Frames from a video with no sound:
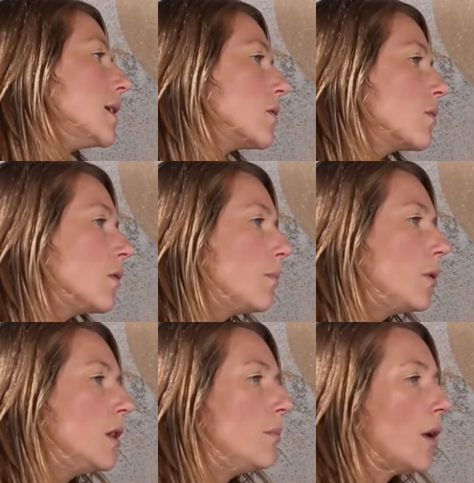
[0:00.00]
So I'm going to
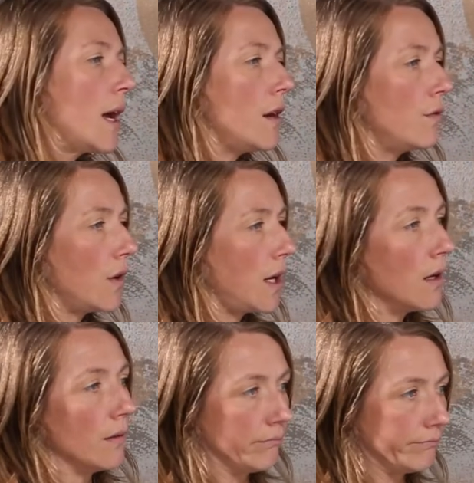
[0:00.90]
pull the bride over
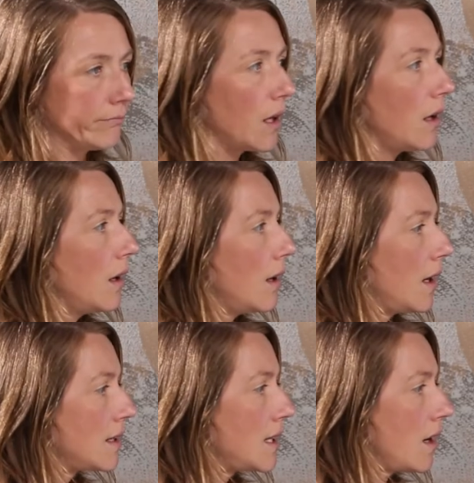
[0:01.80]
here
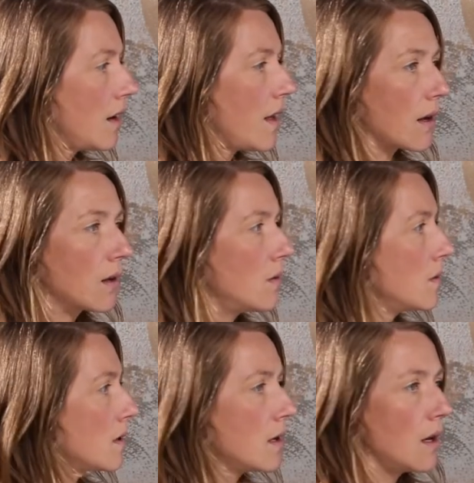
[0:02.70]
and see how that
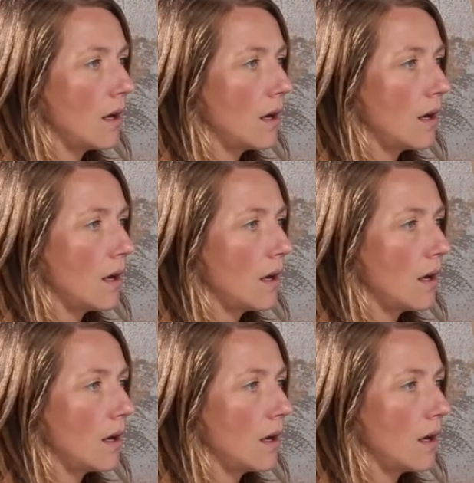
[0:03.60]
goes.